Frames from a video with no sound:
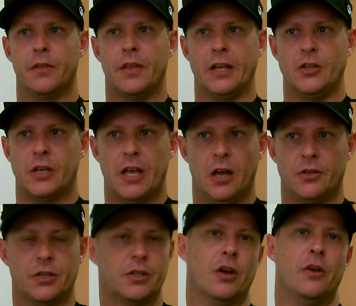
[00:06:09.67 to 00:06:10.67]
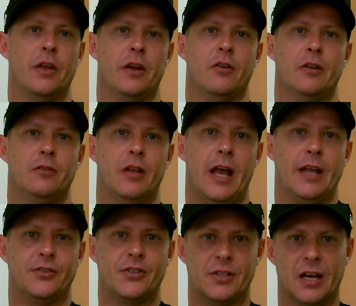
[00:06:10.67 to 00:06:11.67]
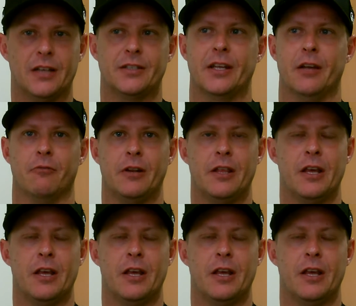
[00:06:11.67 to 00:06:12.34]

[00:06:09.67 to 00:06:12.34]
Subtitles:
that you can't just go there and start to get ready.